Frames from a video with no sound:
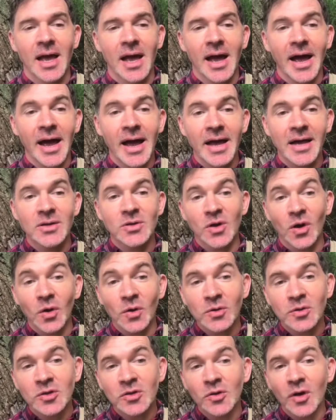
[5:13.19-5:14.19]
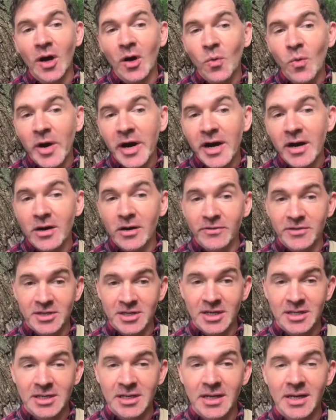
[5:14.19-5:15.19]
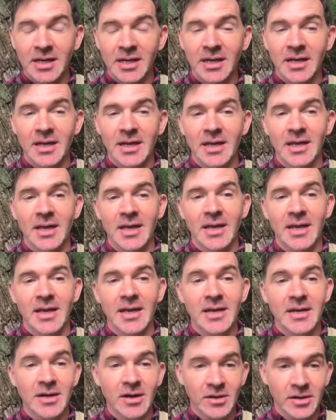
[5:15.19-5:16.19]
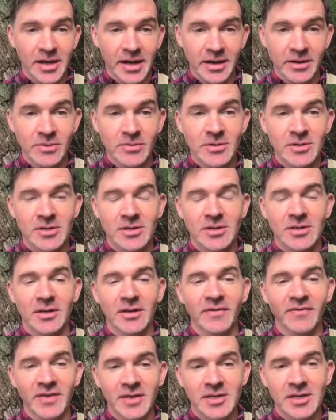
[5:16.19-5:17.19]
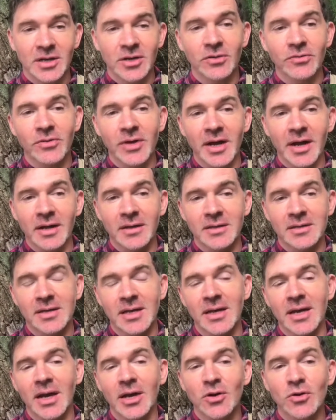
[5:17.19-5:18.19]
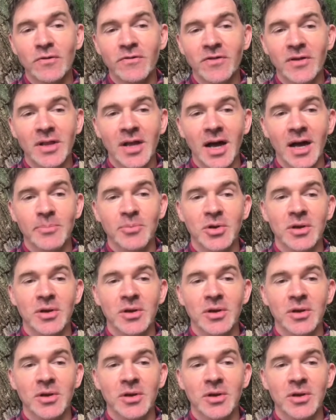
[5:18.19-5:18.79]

and also aware of sitting in our lounge, a physical reality, an overlap